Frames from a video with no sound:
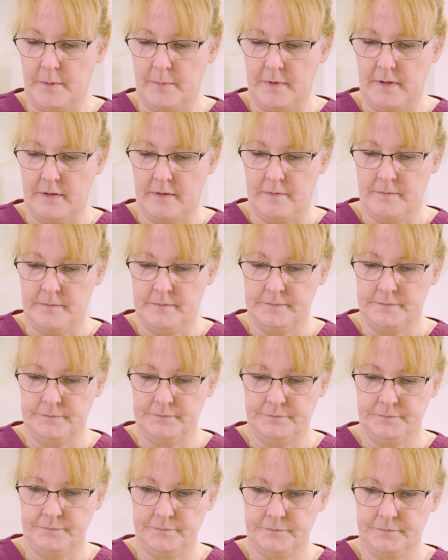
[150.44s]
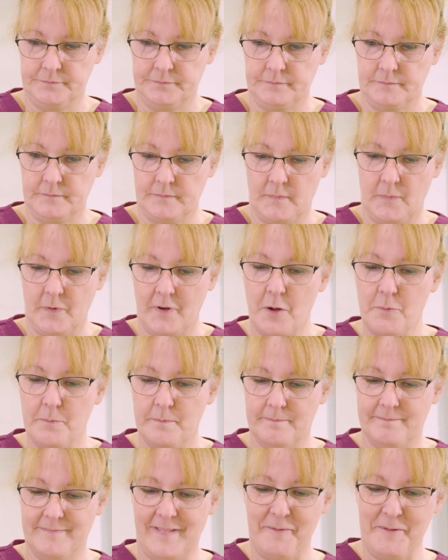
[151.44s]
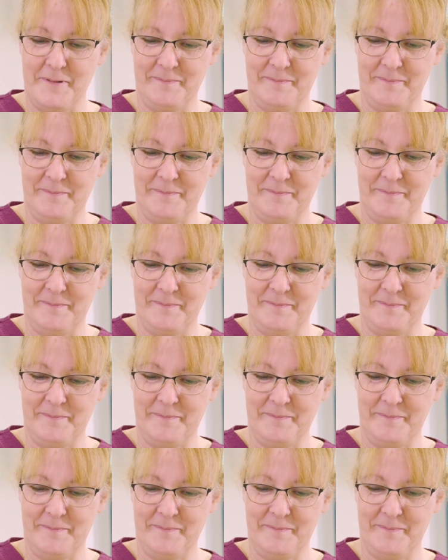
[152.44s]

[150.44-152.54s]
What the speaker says: the emergency department, the operating